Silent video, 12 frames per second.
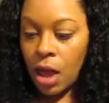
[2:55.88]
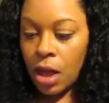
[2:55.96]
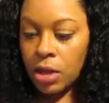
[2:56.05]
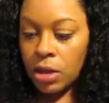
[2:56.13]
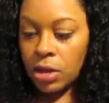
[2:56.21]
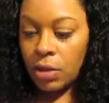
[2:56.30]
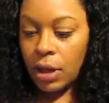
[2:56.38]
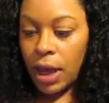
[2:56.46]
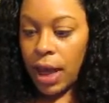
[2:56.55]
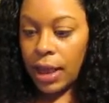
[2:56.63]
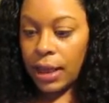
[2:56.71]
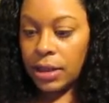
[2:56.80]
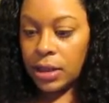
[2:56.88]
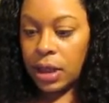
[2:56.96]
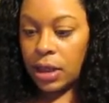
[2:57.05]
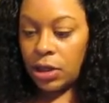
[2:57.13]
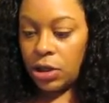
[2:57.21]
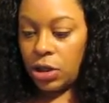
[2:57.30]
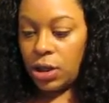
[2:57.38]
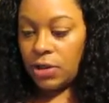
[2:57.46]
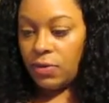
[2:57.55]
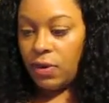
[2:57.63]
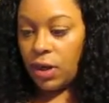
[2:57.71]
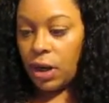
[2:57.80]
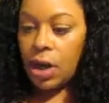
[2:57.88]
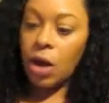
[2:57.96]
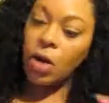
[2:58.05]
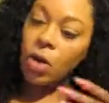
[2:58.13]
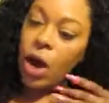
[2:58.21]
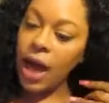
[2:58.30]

So yeah, let's get into this video.